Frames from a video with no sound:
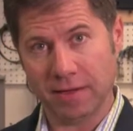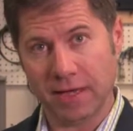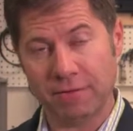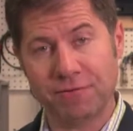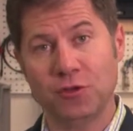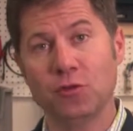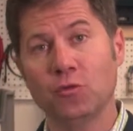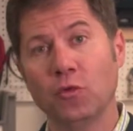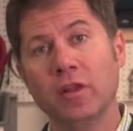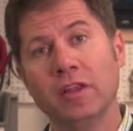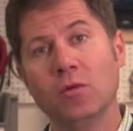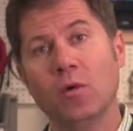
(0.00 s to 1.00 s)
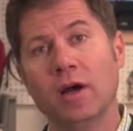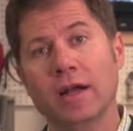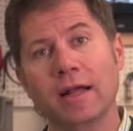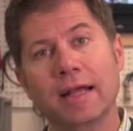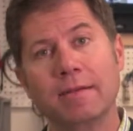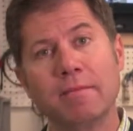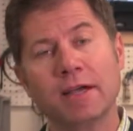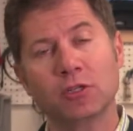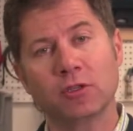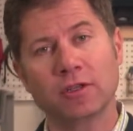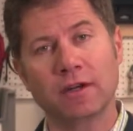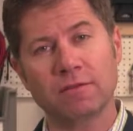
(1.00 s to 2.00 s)
if you really want to make
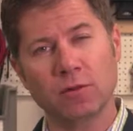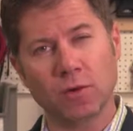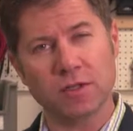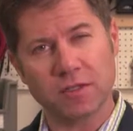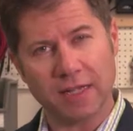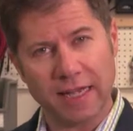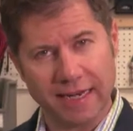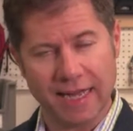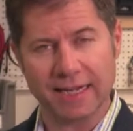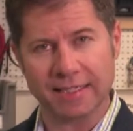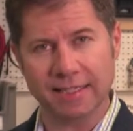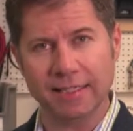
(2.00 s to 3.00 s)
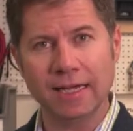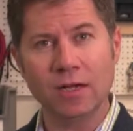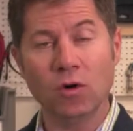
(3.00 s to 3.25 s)
sure that everyone's connected,